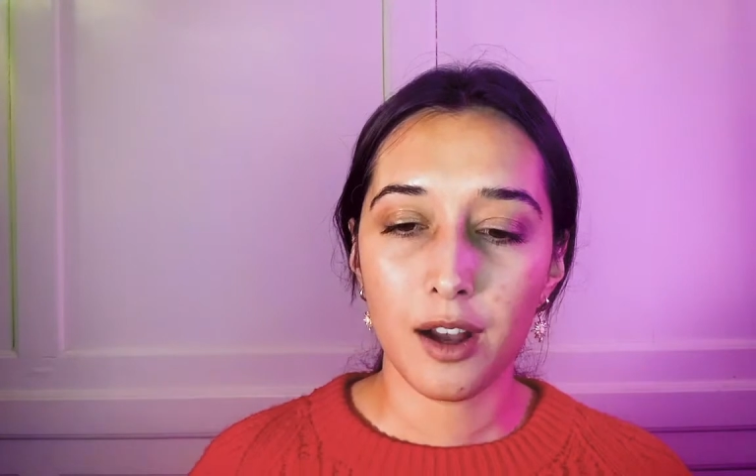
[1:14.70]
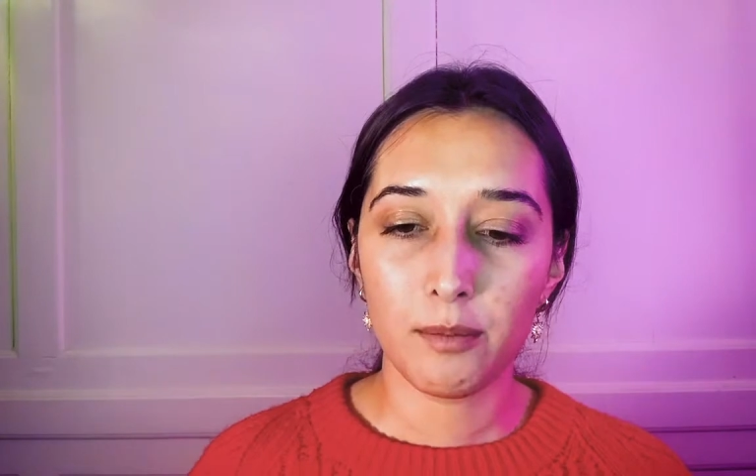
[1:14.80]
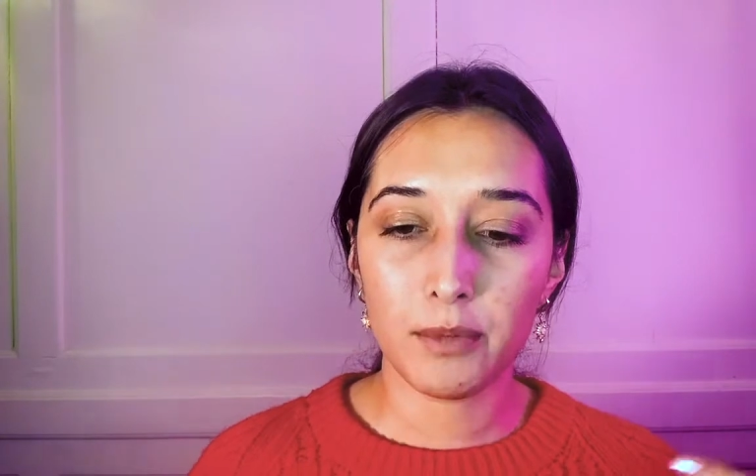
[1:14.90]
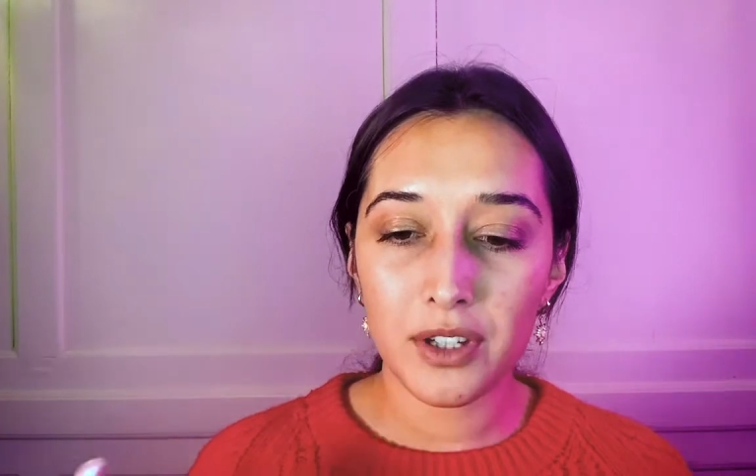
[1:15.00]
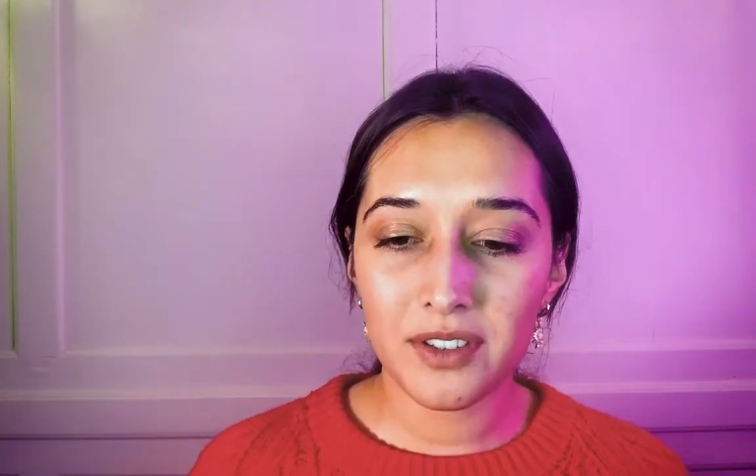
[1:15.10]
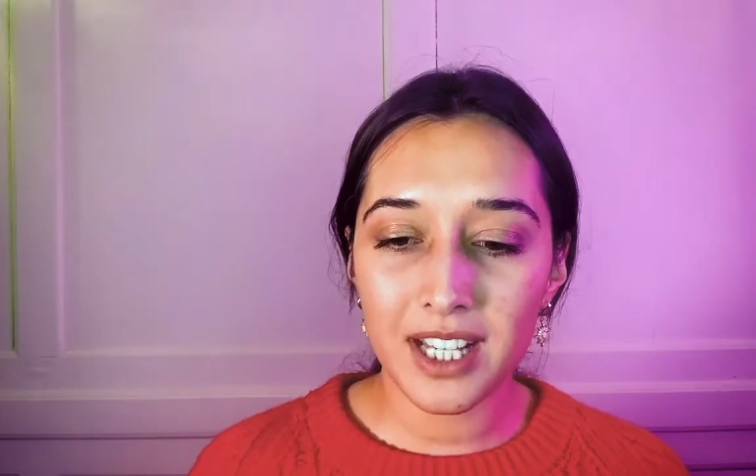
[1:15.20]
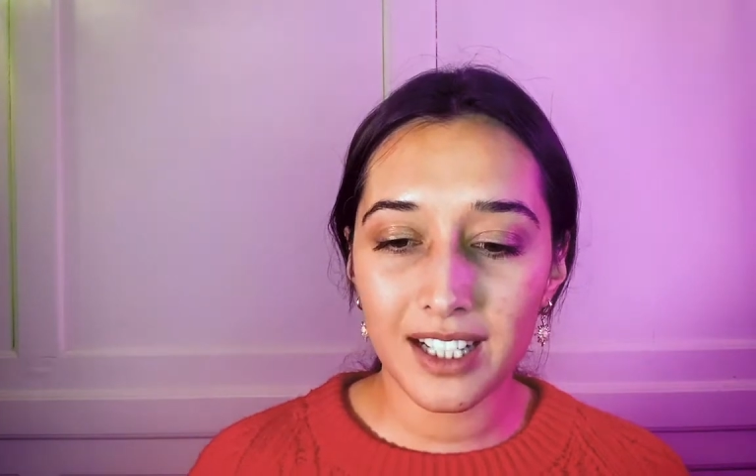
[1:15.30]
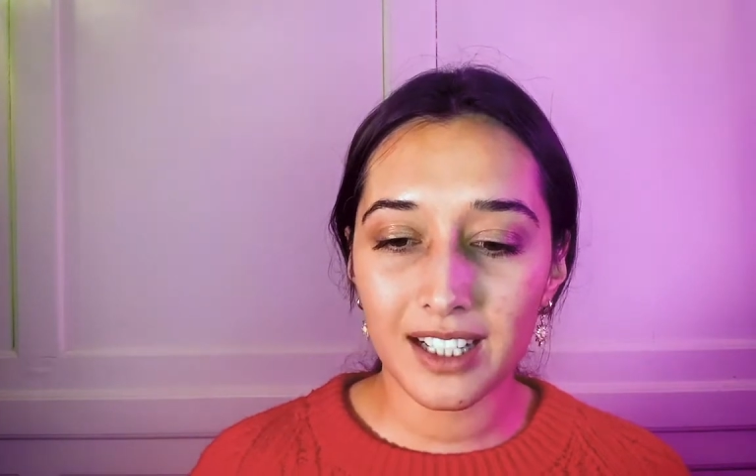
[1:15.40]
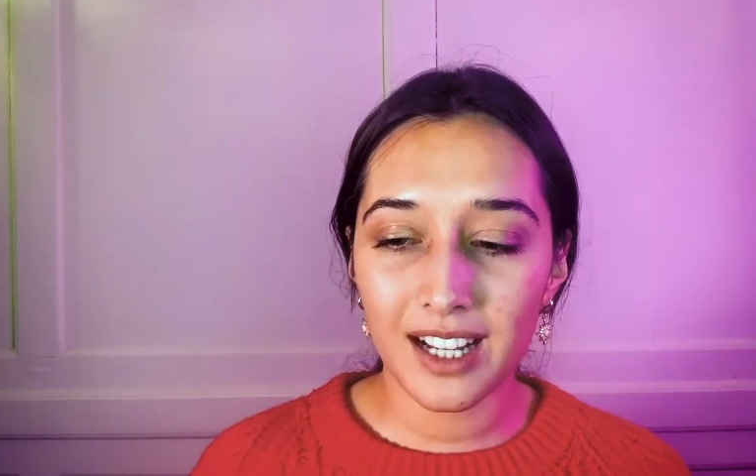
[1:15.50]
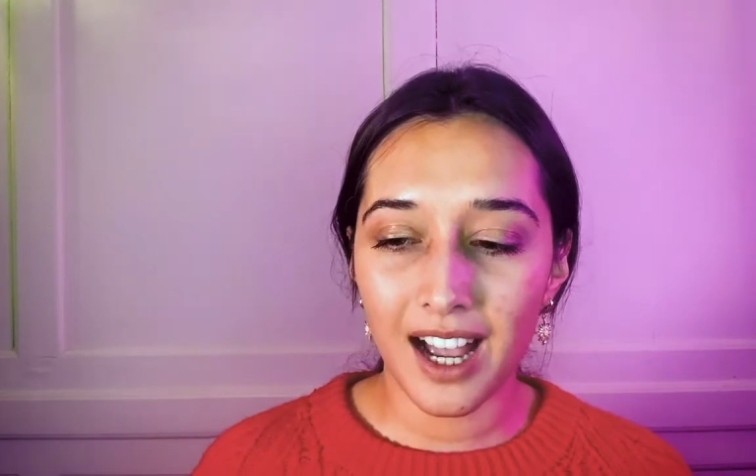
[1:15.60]

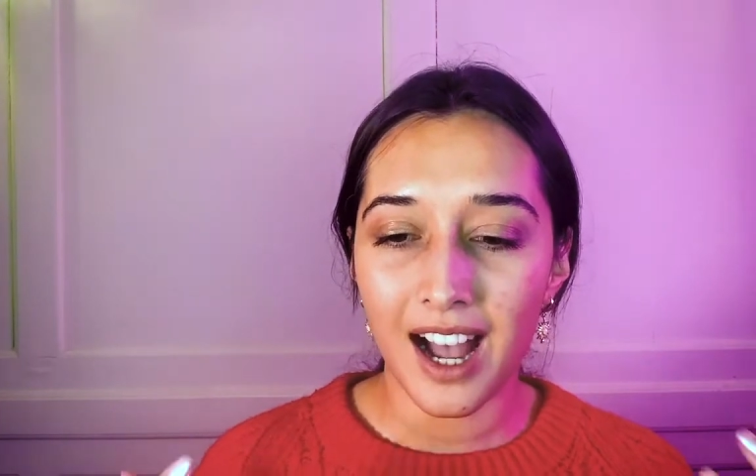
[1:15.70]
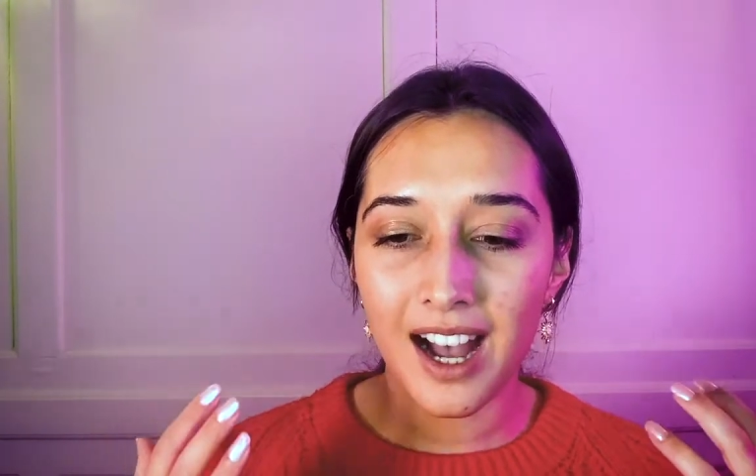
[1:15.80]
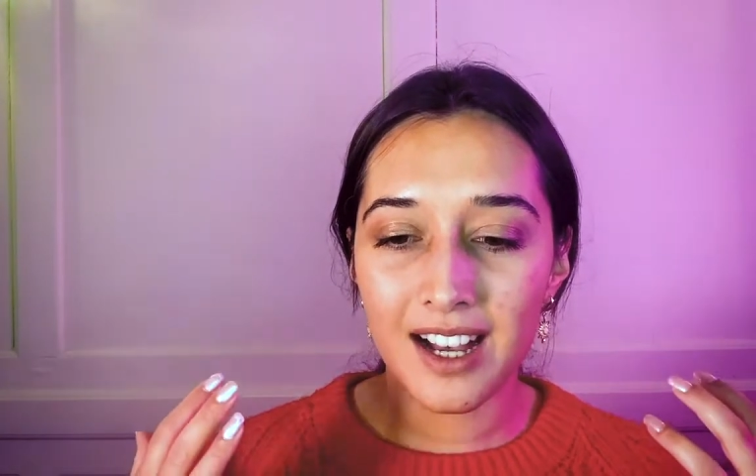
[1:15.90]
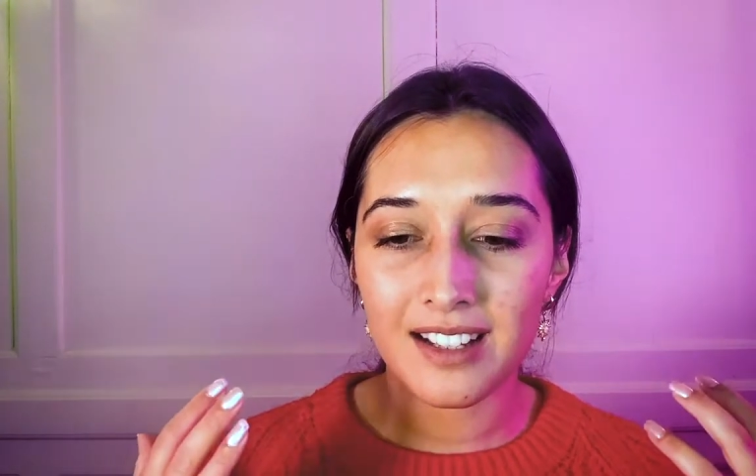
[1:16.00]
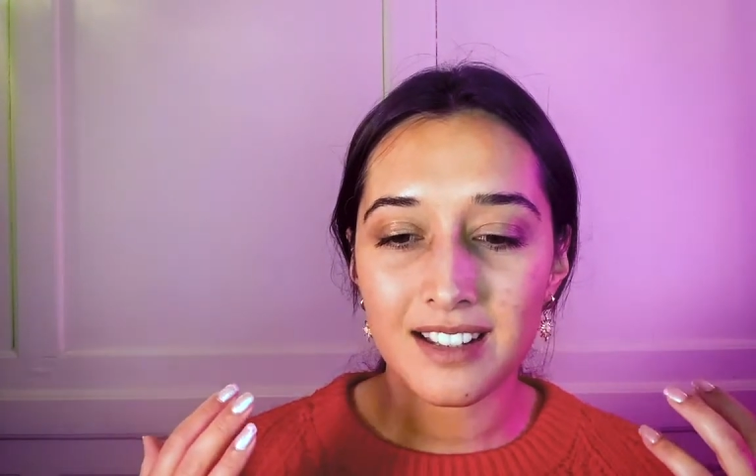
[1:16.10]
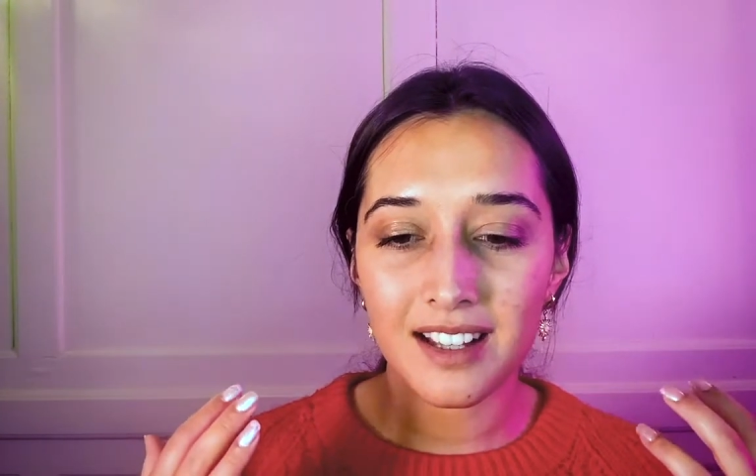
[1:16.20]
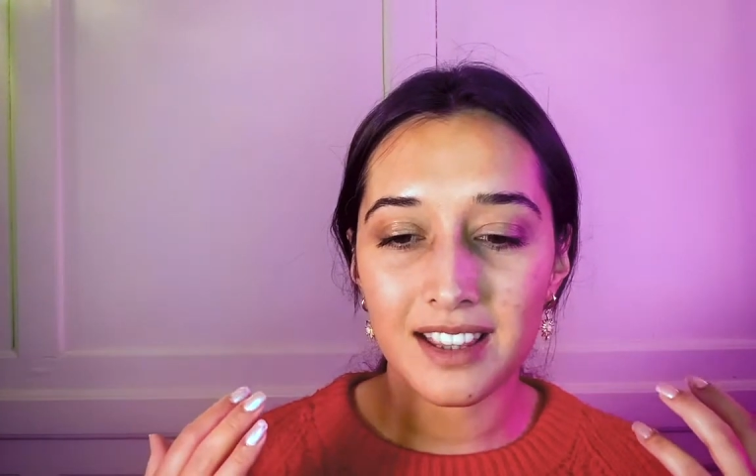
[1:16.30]
Music has